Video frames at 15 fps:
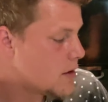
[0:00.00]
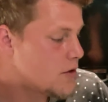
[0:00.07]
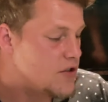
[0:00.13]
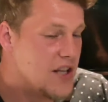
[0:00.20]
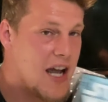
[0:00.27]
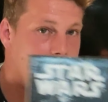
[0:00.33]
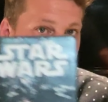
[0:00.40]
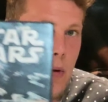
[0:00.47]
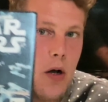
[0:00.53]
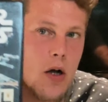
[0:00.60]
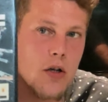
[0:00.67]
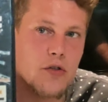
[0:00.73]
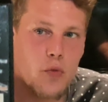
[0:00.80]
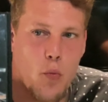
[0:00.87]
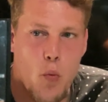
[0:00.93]
Star
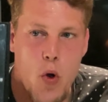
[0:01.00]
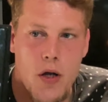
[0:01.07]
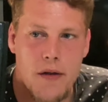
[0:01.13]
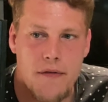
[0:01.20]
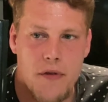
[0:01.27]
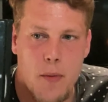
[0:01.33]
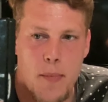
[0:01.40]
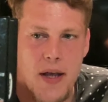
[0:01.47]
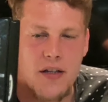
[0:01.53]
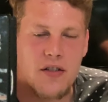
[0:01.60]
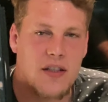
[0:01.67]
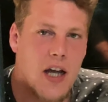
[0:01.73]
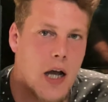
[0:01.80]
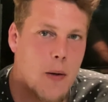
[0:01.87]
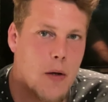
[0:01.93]
Wars, one of the best
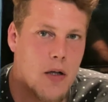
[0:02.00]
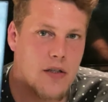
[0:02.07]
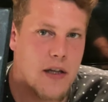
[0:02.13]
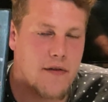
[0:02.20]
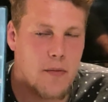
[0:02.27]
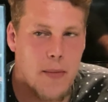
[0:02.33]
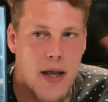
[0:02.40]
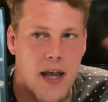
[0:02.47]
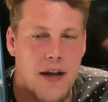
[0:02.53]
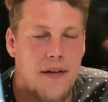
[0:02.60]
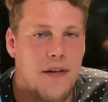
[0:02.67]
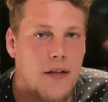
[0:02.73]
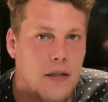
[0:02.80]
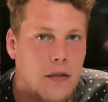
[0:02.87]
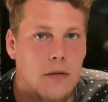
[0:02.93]
Star Wars ever made.
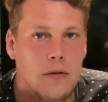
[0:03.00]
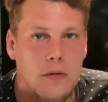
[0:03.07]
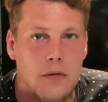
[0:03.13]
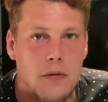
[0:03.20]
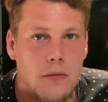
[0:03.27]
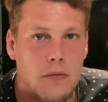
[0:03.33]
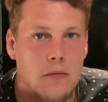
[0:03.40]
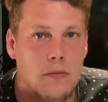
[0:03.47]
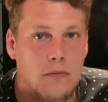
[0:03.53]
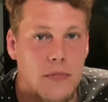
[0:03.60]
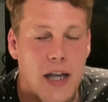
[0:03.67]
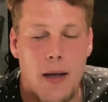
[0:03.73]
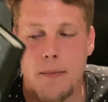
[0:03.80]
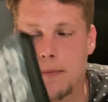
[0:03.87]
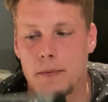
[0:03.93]

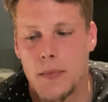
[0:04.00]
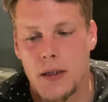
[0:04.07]
Yep.